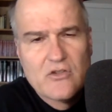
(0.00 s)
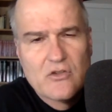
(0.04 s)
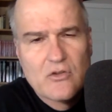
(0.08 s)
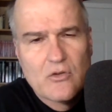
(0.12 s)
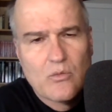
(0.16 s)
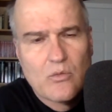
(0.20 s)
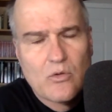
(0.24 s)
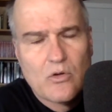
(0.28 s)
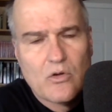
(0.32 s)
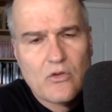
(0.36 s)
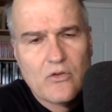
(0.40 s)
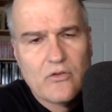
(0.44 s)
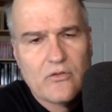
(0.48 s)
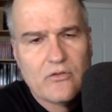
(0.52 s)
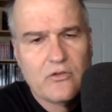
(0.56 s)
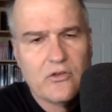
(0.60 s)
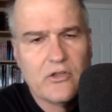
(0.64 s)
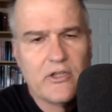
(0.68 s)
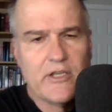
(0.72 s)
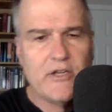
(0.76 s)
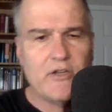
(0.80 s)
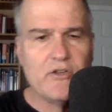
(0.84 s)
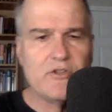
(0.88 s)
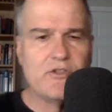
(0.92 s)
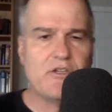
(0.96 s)
in the world of
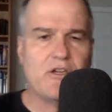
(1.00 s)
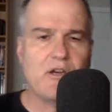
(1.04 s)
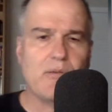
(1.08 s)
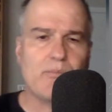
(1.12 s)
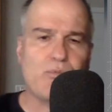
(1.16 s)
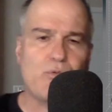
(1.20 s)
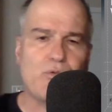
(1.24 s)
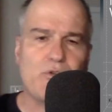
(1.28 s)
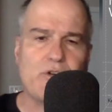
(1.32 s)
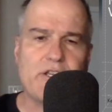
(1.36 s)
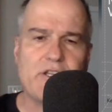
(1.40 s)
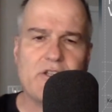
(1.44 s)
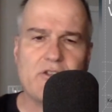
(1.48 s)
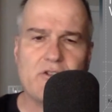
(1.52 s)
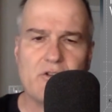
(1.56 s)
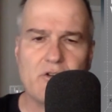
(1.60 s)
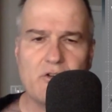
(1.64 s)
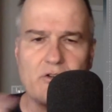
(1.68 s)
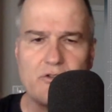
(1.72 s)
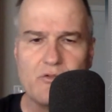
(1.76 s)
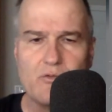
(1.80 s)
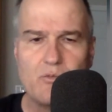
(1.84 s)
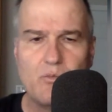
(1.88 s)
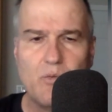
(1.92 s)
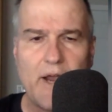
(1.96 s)
leadership
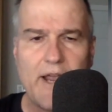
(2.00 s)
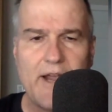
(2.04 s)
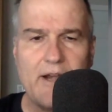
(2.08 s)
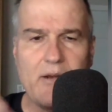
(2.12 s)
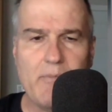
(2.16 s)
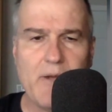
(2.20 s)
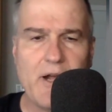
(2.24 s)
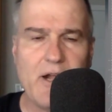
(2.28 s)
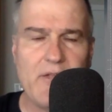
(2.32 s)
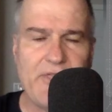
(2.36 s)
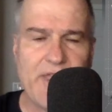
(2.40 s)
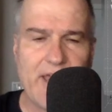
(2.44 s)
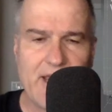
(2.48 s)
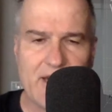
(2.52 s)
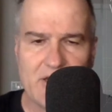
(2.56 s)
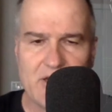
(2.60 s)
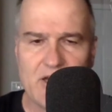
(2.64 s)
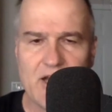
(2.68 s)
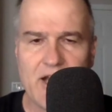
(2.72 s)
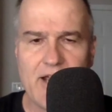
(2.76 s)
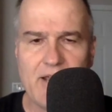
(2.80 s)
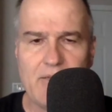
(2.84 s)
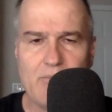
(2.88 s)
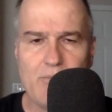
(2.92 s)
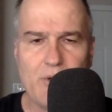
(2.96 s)
research right about that
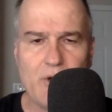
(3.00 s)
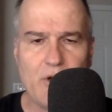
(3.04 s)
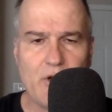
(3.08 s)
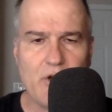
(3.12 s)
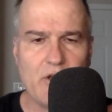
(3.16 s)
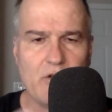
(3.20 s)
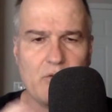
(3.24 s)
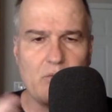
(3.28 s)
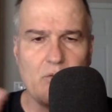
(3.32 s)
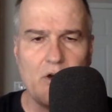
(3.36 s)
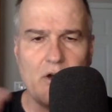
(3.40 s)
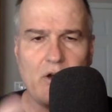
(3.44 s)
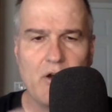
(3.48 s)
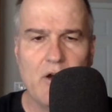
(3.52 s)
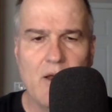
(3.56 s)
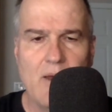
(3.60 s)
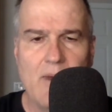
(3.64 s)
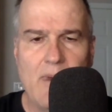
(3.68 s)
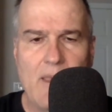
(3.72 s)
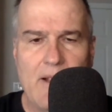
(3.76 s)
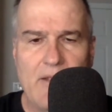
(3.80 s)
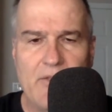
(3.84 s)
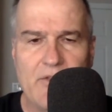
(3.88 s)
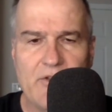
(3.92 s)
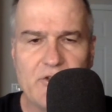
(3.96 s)
time period where
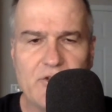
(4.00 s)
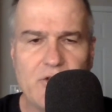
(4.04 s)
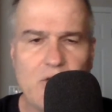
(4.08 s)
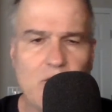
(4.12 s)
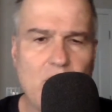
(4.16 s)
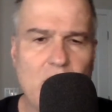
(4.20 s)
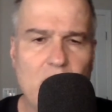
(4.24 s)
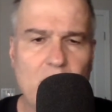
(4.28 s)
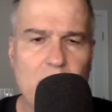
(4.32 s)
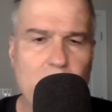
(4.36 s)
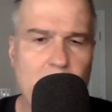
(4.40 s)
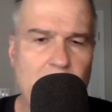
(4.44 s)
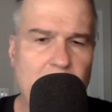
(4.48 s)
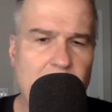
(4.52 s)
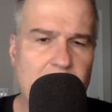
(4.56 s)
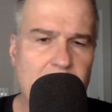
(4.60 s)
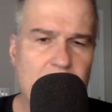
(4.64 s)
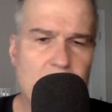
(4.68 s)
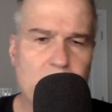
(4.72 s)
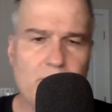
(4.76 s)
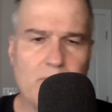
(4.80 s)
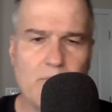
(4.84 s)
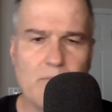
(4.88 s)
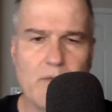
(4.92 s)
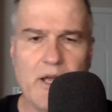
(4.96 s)
the so called
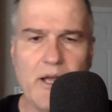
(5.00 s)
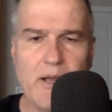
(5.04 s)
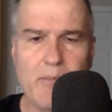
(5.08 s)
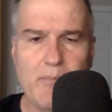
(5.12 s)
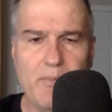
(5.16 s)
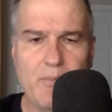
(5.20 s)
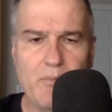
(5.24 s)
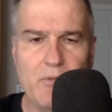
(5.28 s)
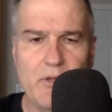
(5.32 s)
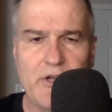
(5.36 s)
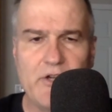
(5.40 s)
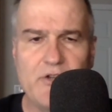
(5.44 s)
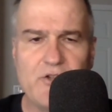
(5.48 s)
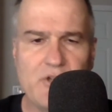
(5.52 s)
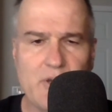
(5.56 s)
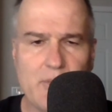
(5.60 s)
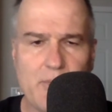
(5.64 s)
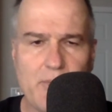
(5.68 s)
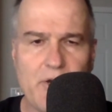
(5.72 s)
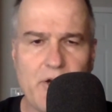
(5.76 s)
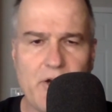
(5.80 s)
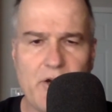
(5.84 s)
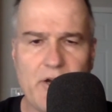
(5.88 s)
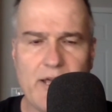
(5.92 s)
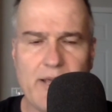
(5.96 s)
modern uh, leadership
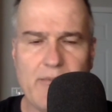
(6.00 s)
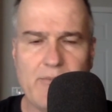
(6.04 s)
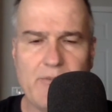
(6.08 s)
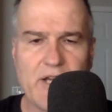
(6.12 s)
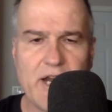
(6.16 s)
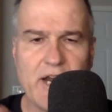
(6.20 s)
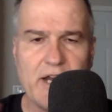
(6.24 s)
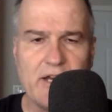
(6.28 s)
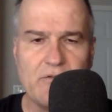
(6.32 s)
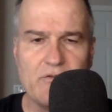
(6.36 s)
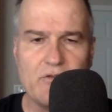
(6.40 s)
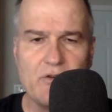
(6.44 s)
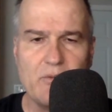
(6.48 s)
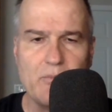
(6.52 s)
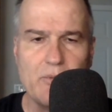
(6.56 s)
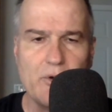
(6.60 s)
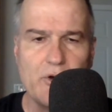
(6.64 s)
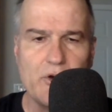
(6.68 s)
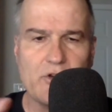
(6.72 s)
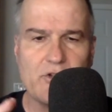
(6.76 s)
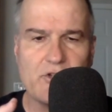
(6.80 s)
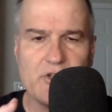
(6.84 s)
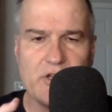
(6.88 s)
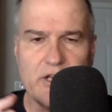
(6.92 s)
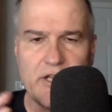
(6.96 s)
paradigms kind of
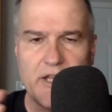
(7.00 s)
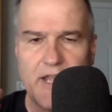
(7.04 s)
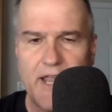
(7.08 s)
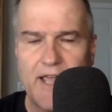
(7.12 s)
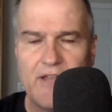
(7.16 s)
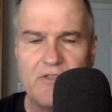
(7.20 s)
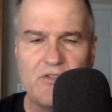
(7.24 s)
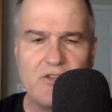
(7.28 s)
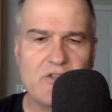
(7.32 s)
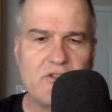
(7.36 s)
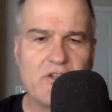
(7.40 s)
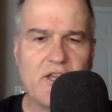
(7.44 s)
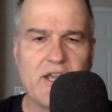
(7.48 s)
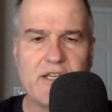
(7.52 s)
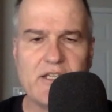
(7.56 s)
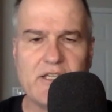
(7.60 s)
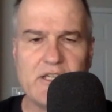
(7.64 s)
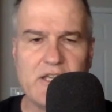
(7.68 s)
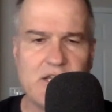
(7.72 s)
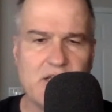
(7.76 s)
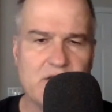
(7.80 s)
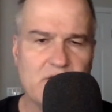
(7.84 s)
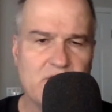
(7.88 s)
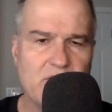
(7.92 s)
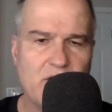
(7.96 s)
emerged. And it had these
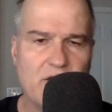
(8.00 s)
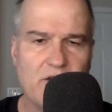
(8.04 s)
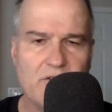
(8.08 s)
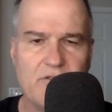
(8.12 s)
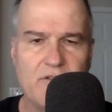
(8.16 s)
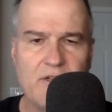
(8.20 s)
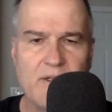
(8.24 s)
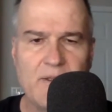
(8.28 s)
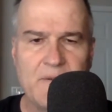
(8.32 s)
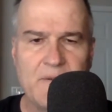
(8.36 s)
ideas of,